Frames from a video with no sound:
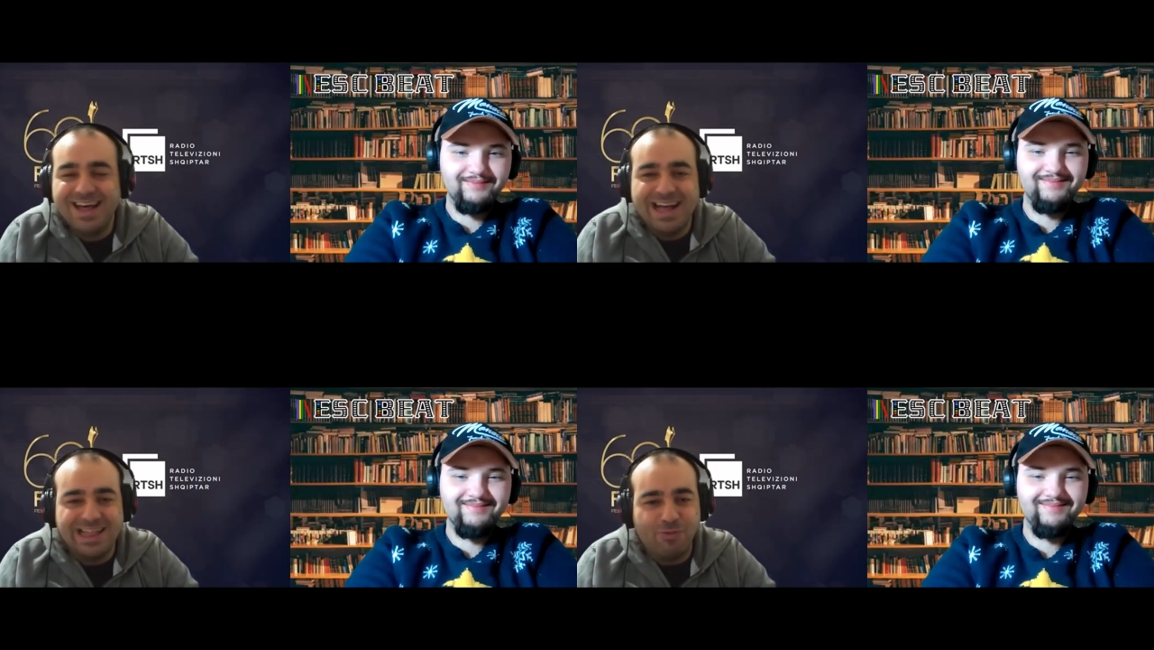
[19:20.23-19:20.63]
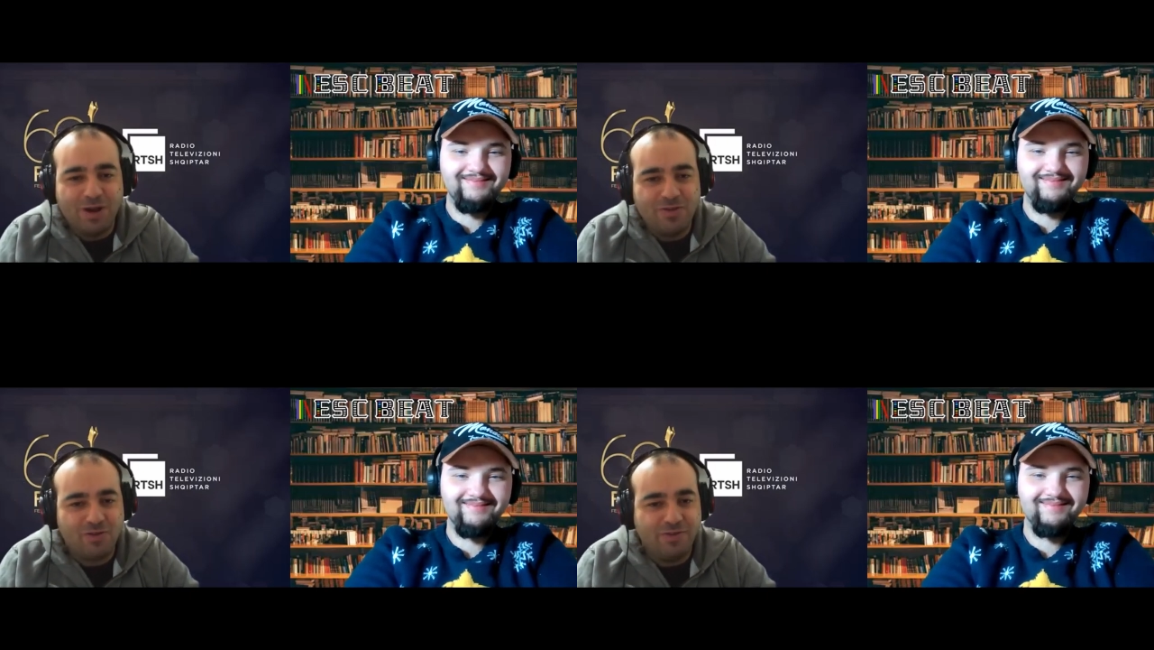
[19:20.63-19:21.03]
Speaker 1: the
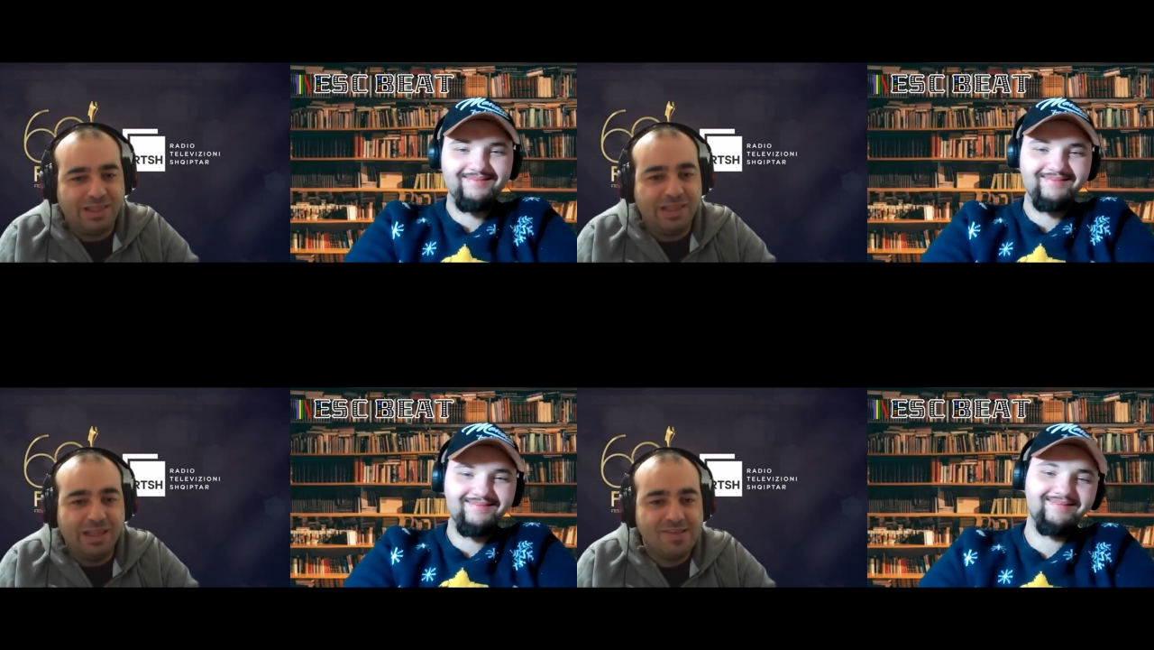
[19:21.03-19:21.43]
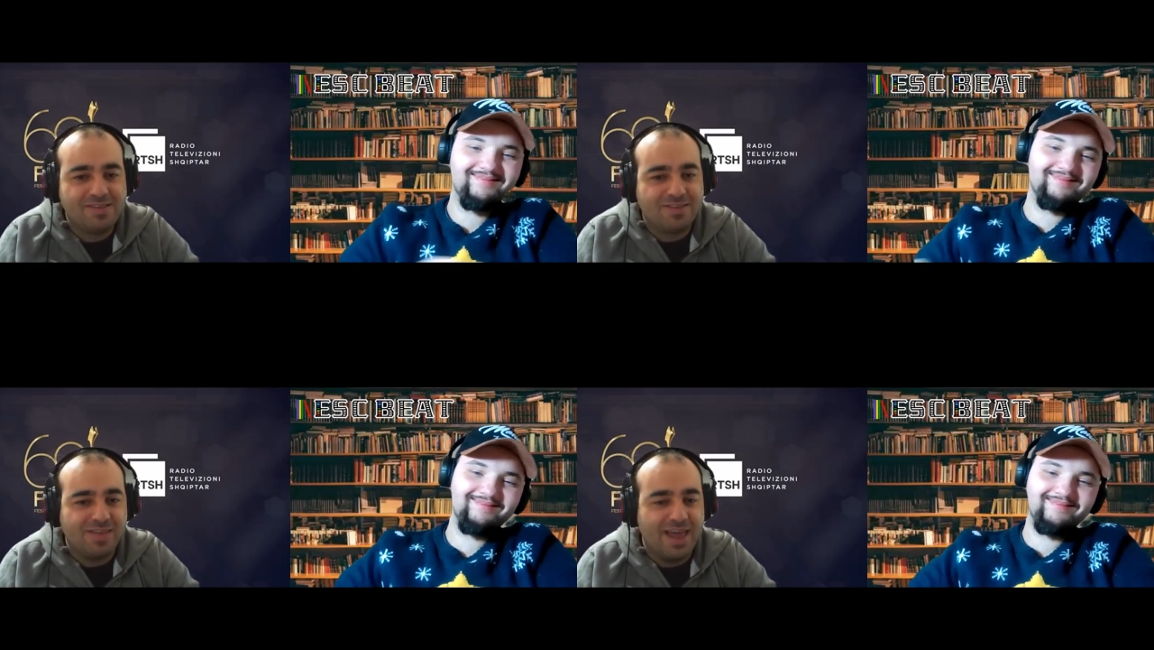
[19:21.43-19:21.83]
winners of at least
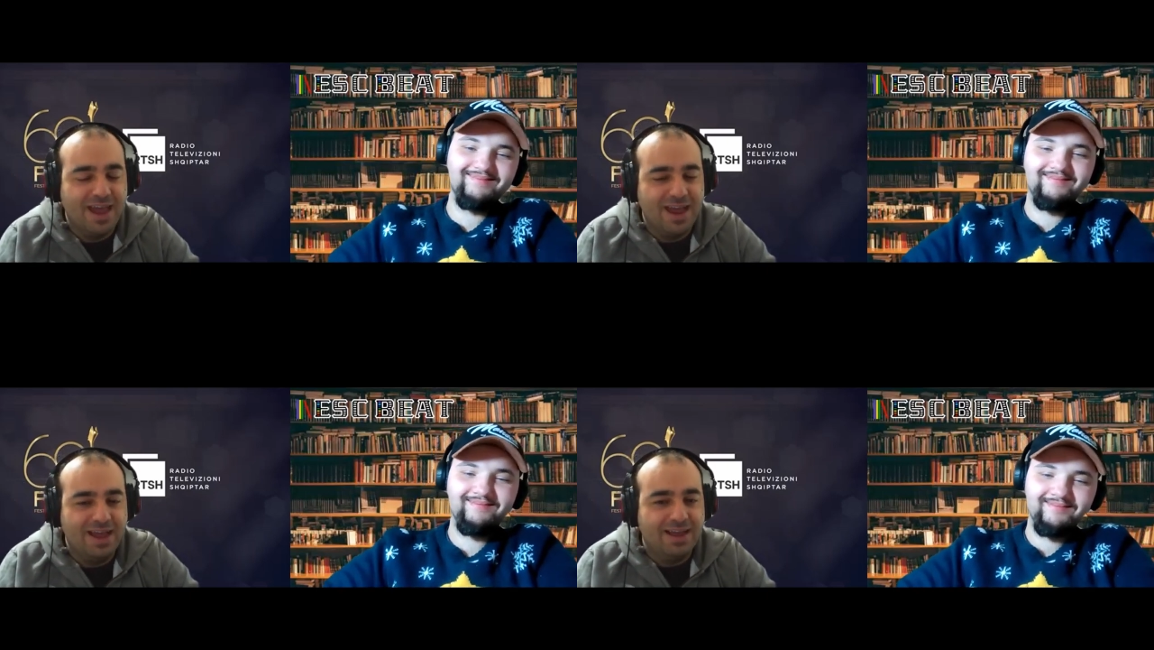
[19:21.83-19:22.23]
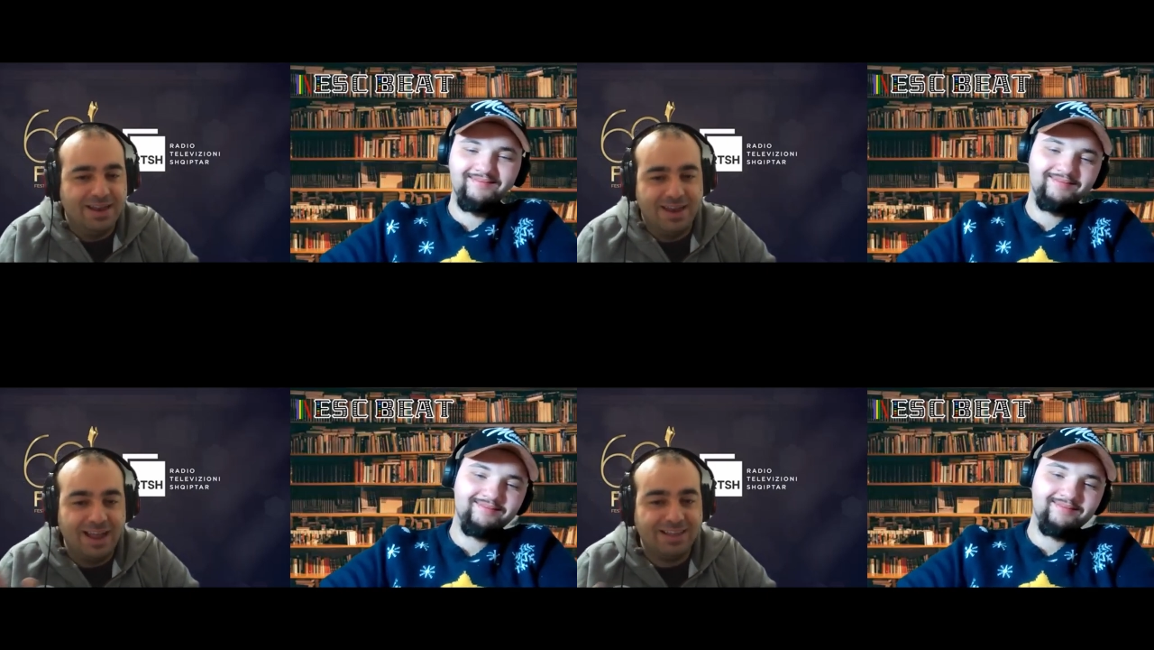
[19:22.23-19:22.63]

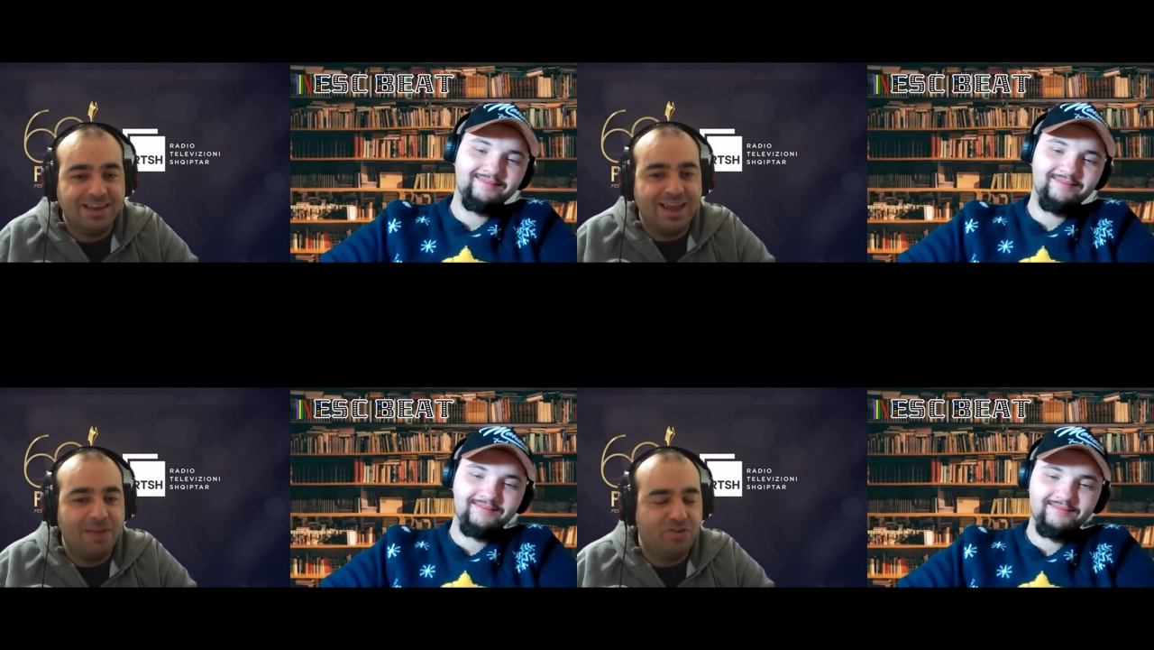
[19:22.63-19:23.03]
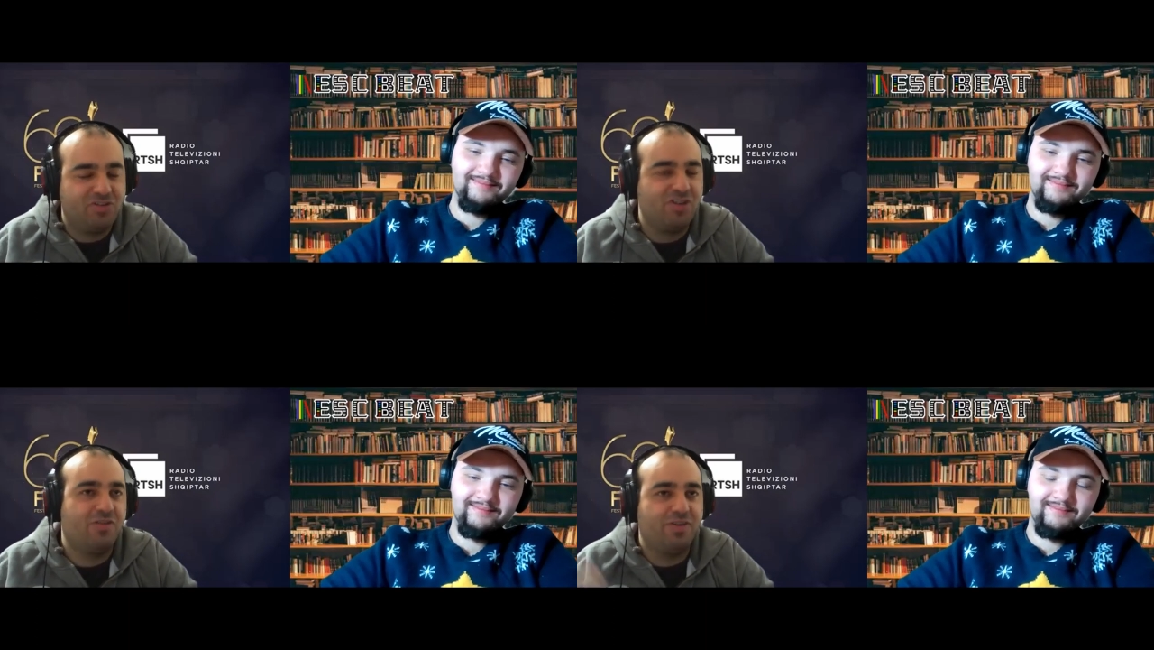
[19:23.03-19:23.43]

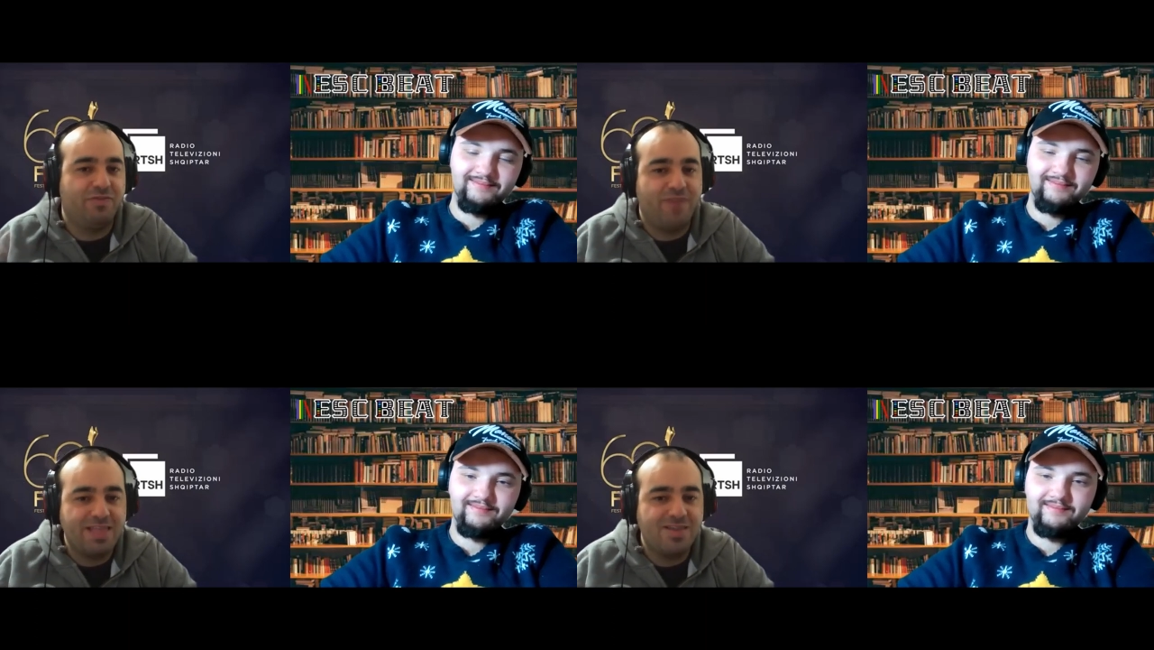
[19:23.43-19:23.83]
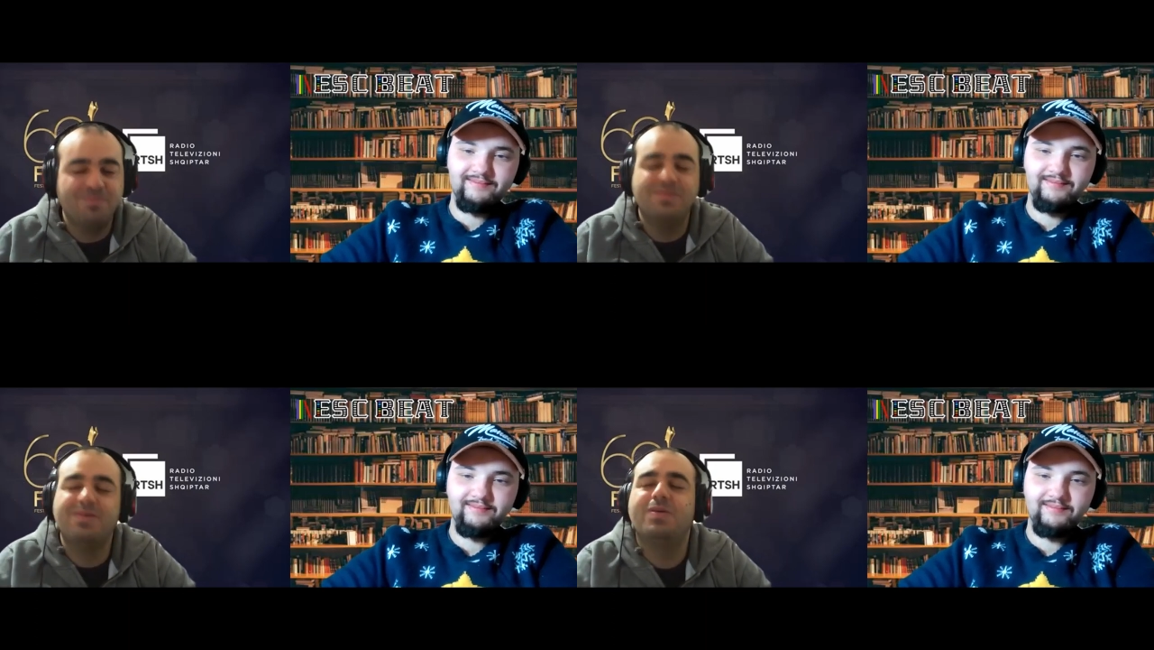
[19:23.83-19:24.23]
99% of the fandom,